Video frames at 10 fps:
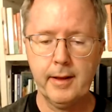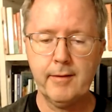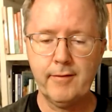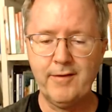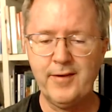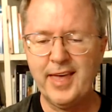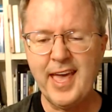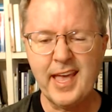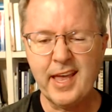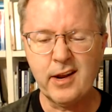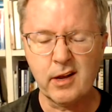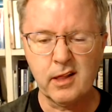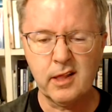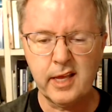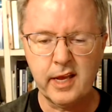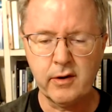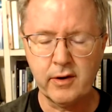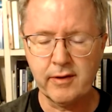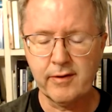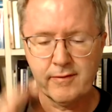If you can't get it clean,
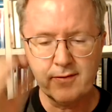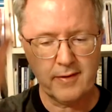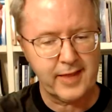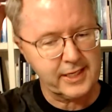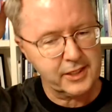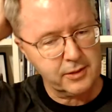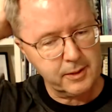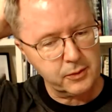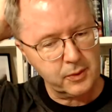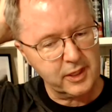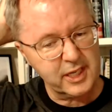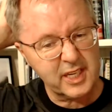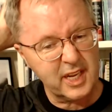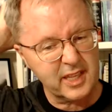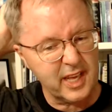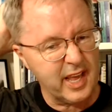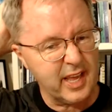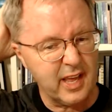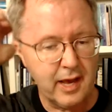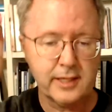or that's too much work, just hit
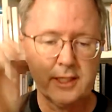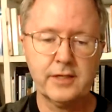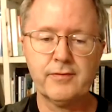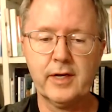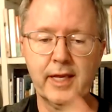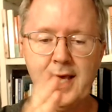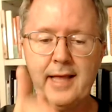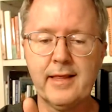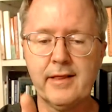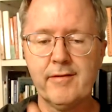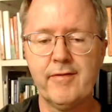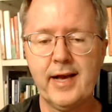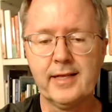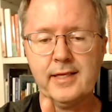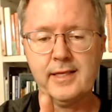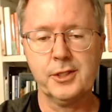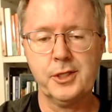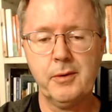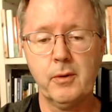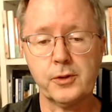just forget that the fact that the
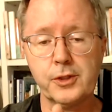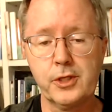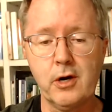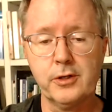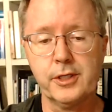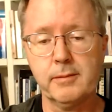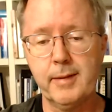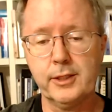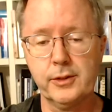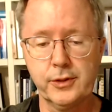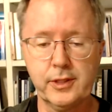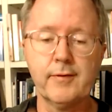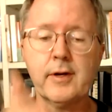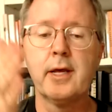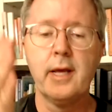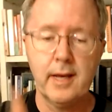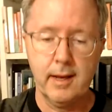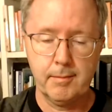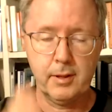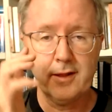0 starts in measure 7
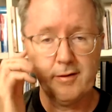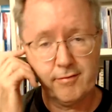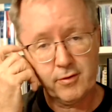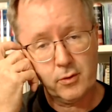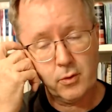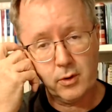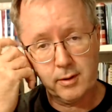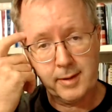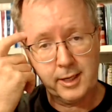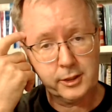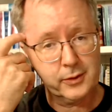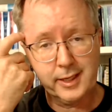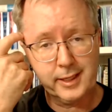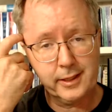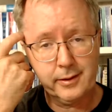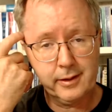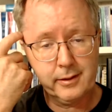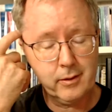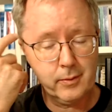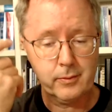and play the full chord in measure 8.
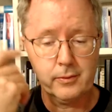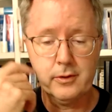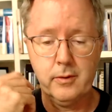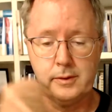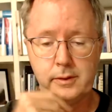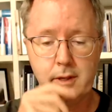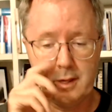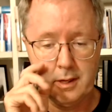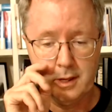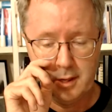No one's gonna